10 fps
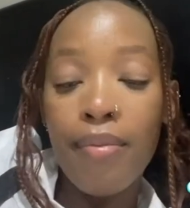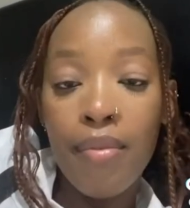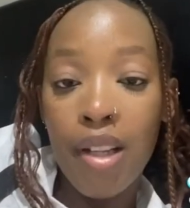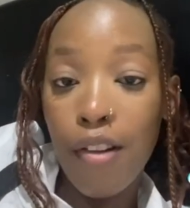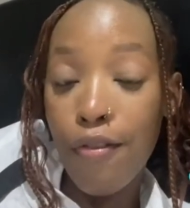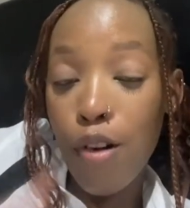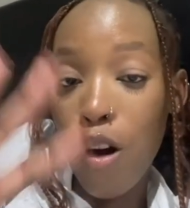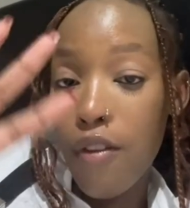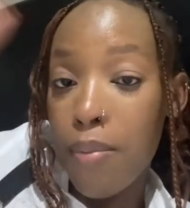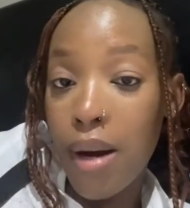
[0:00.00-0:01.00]
The fuck off
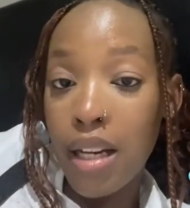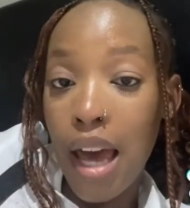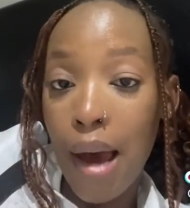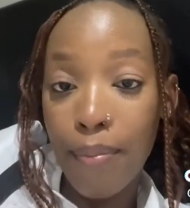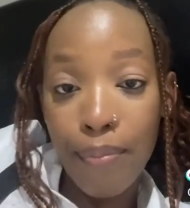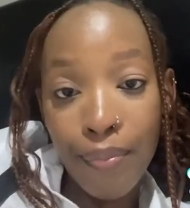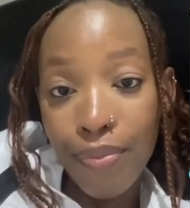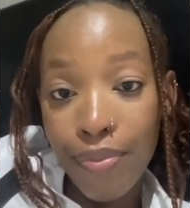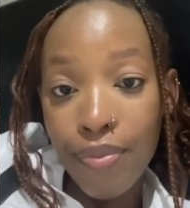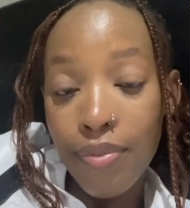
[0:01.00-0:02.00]
up and down.
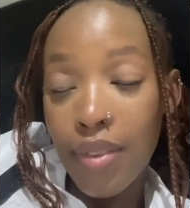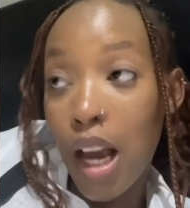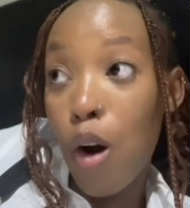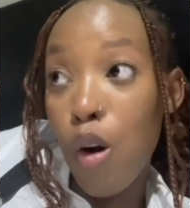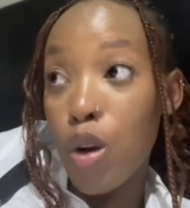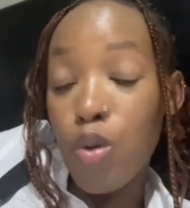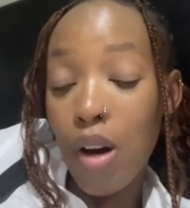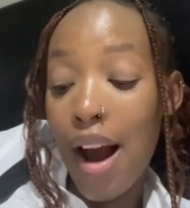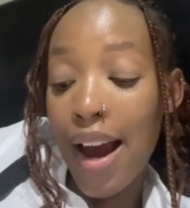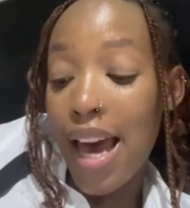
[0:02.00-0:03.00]
The go to
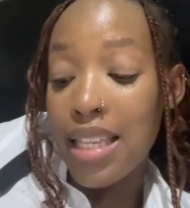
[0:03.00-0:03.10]
guys.